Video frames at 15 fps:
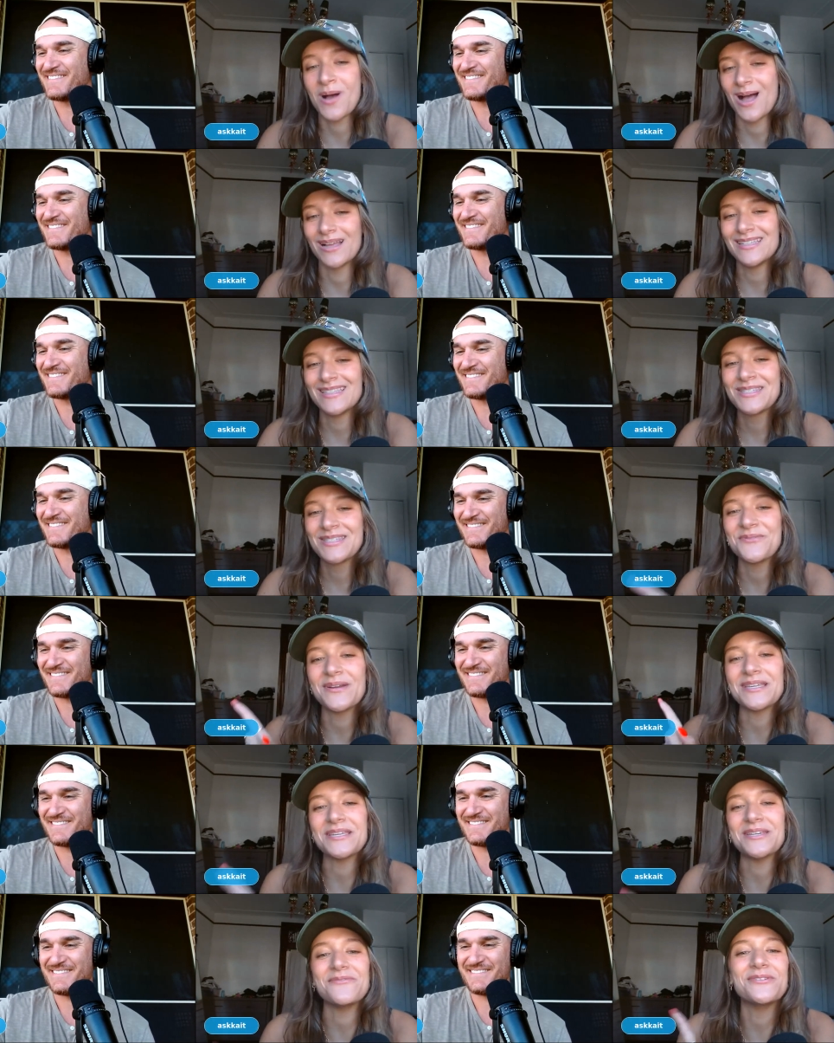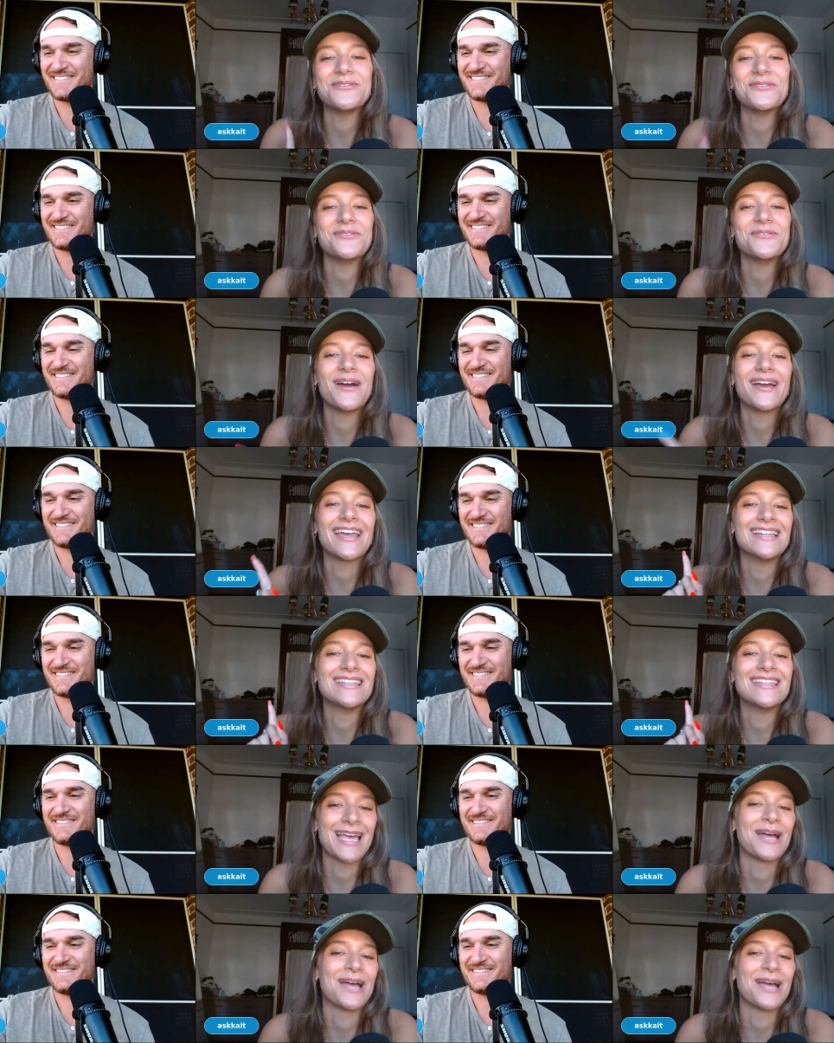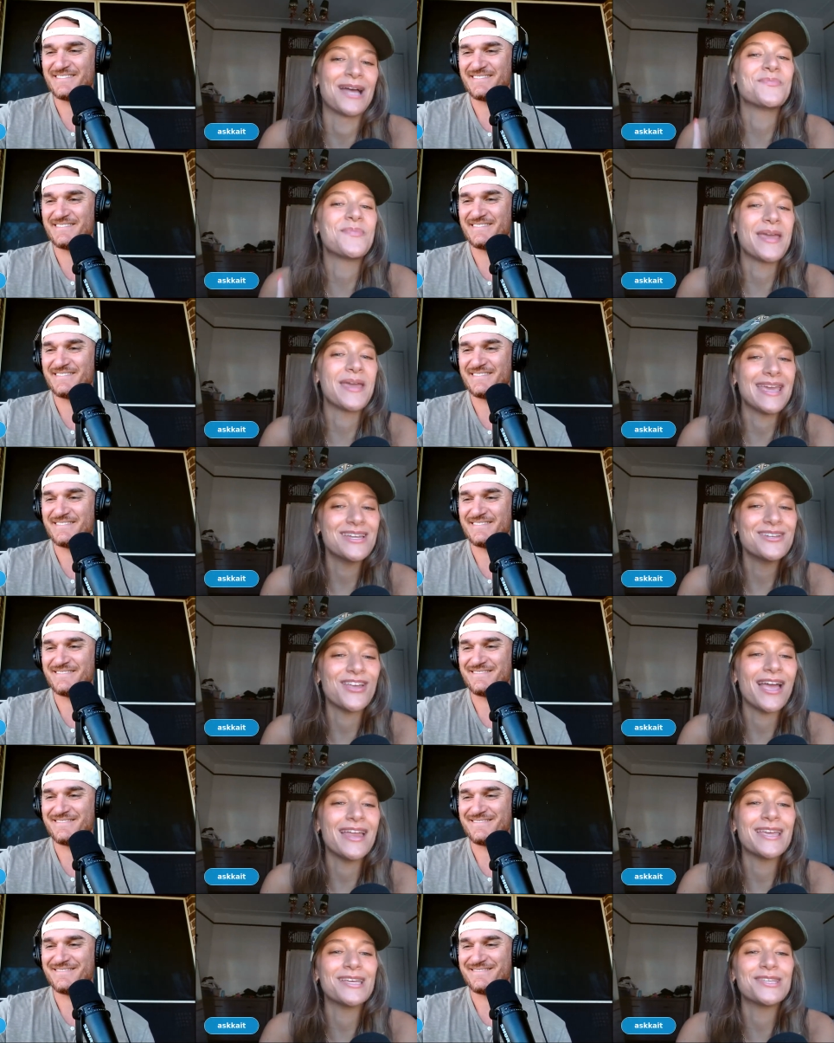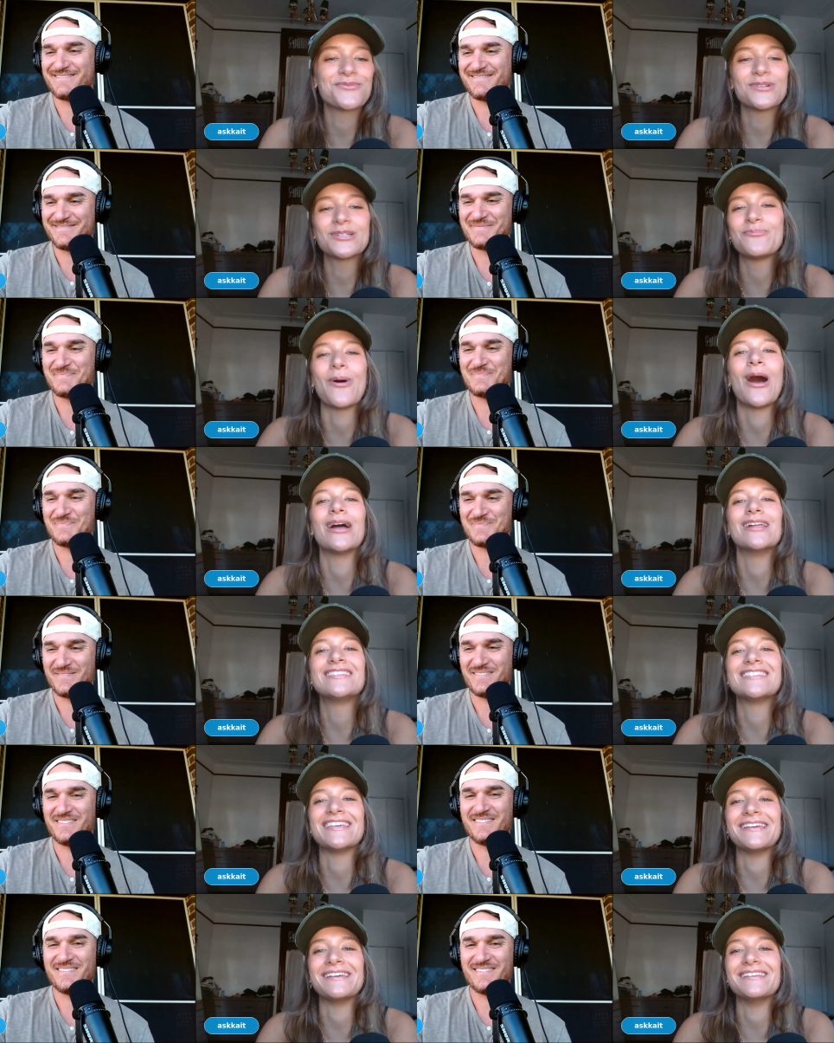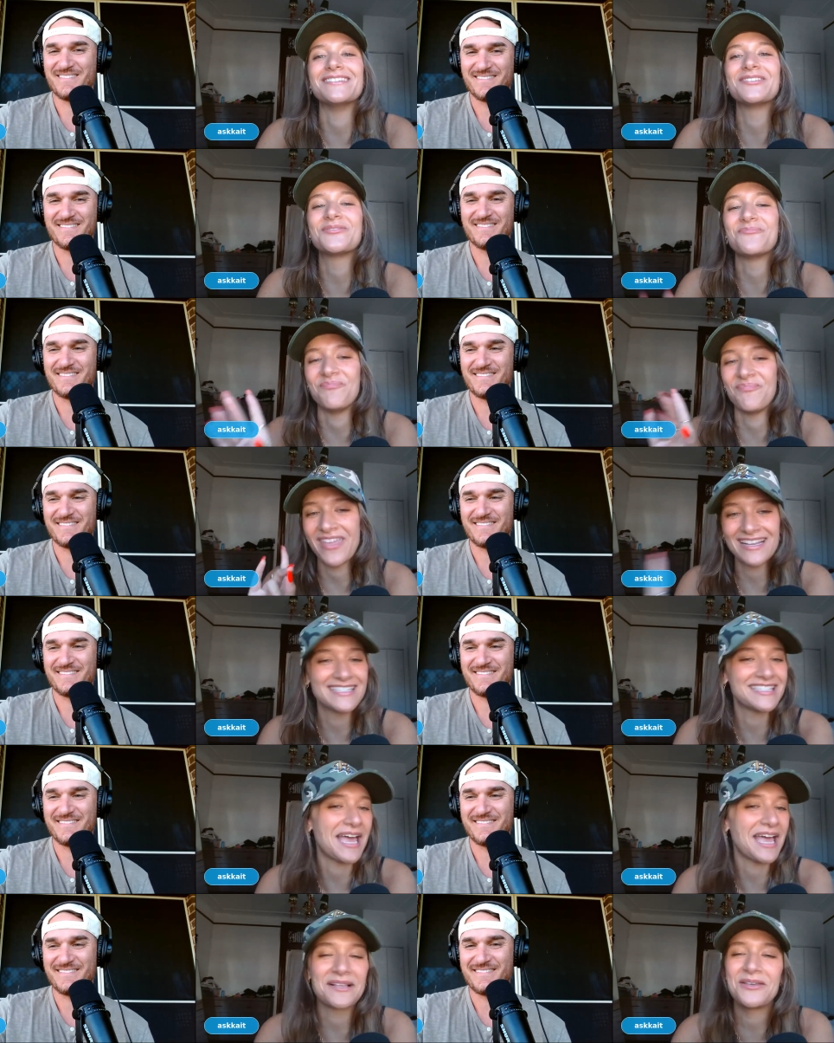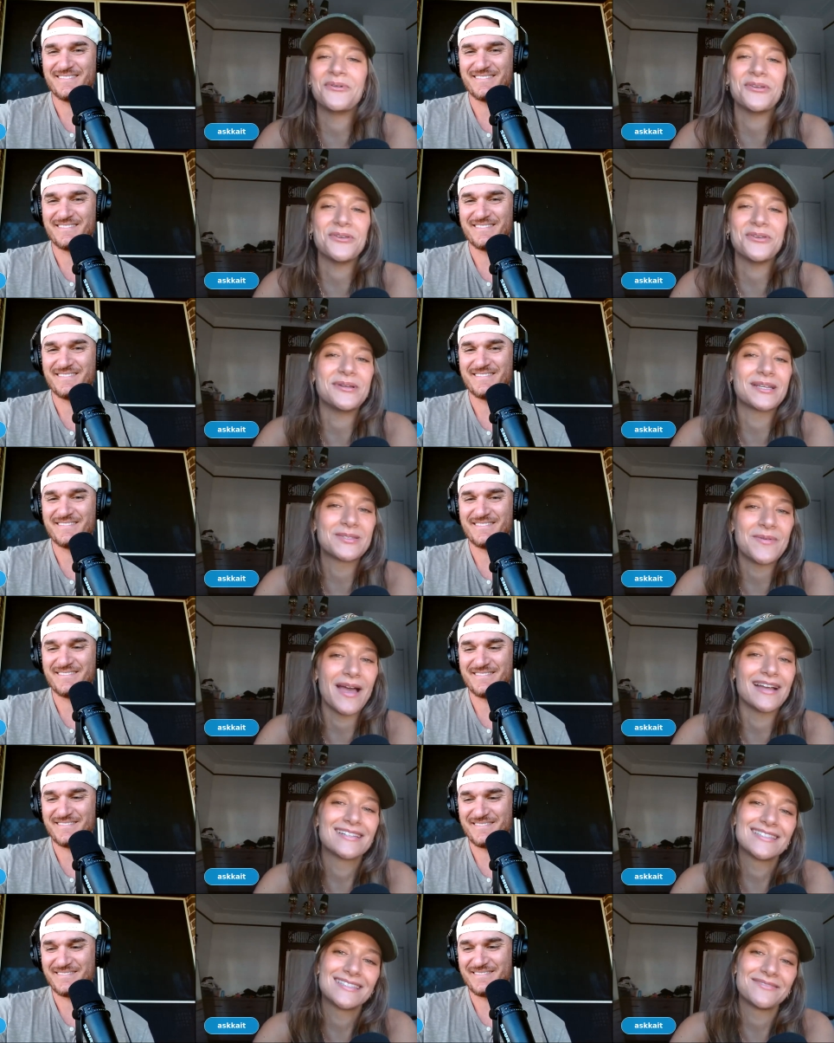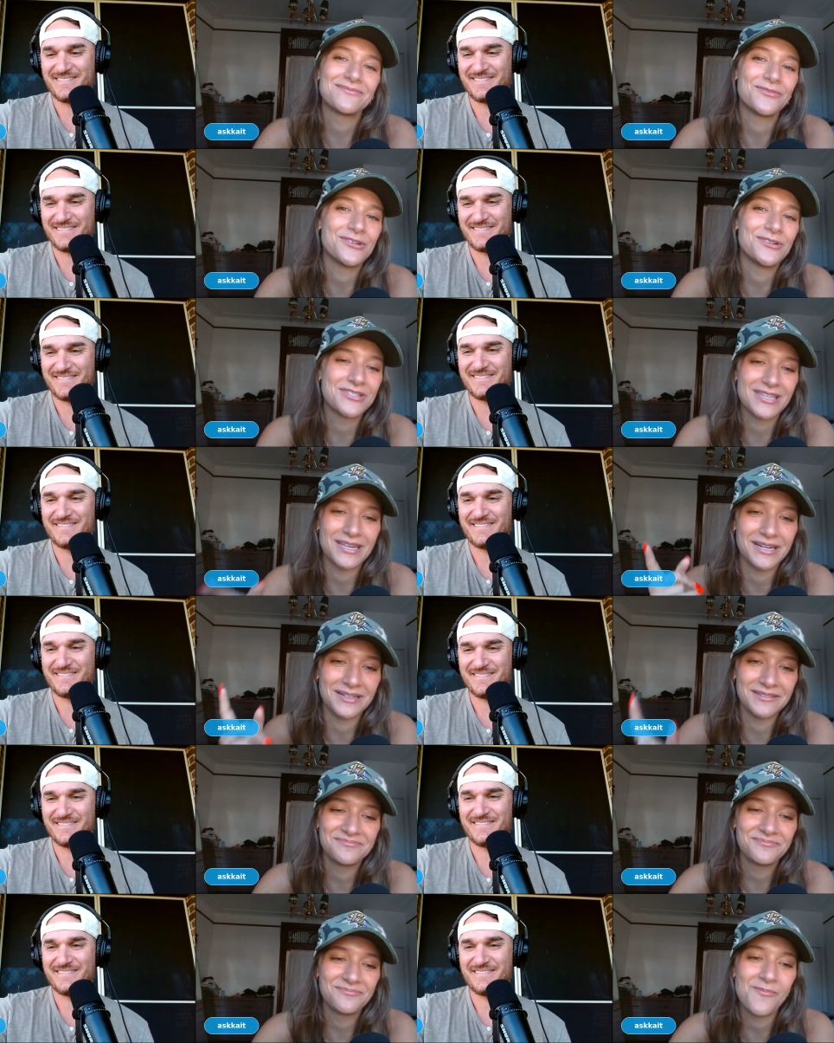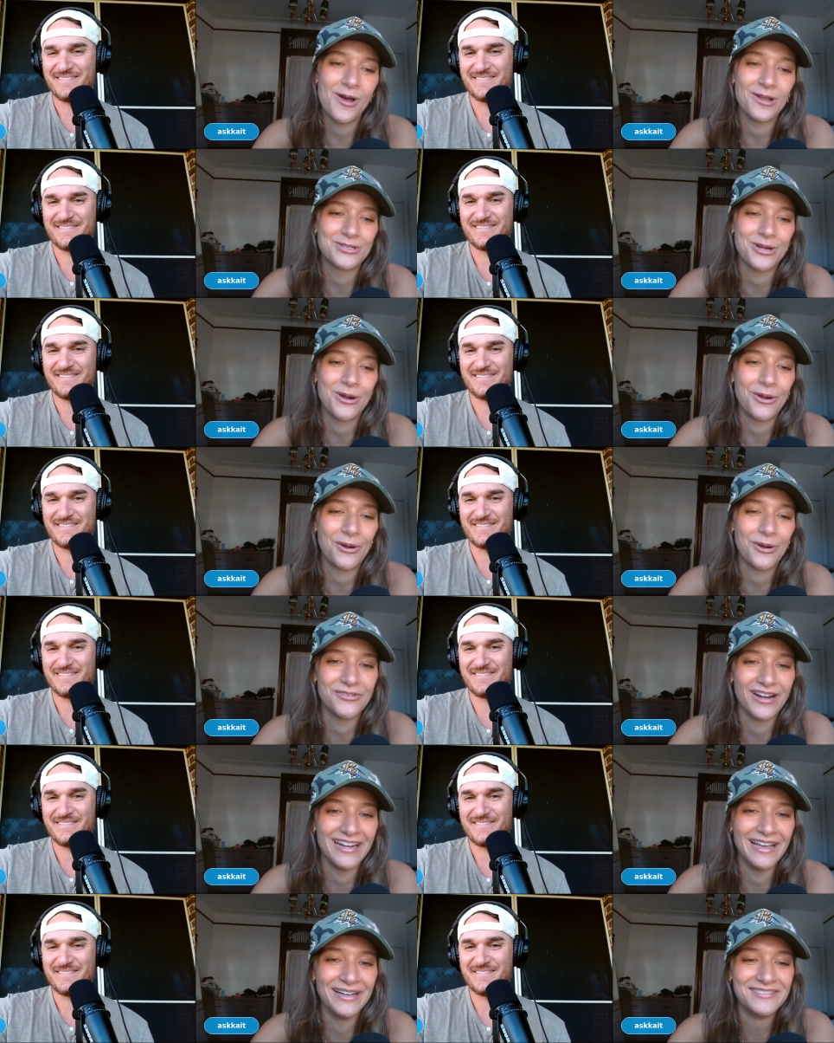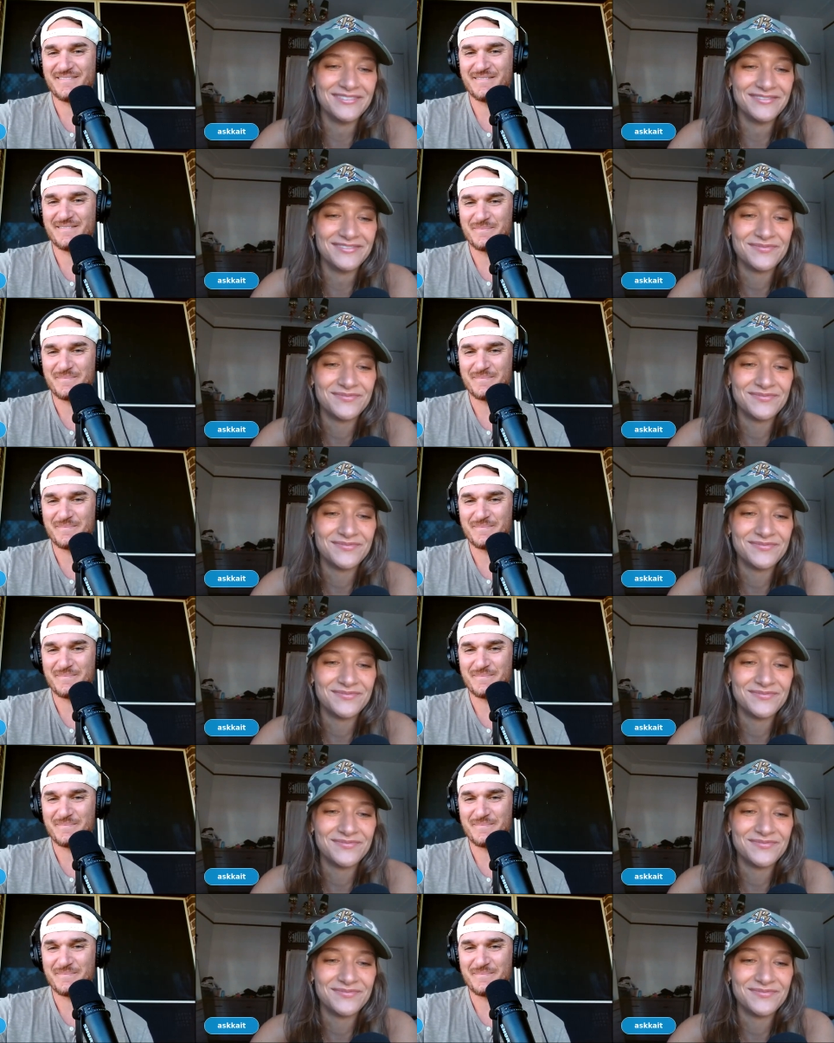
Speaker 1: Bonds what he would do against Satchel Paige, and his response is exactly what you would expect. We're just going to watch it on our own right now.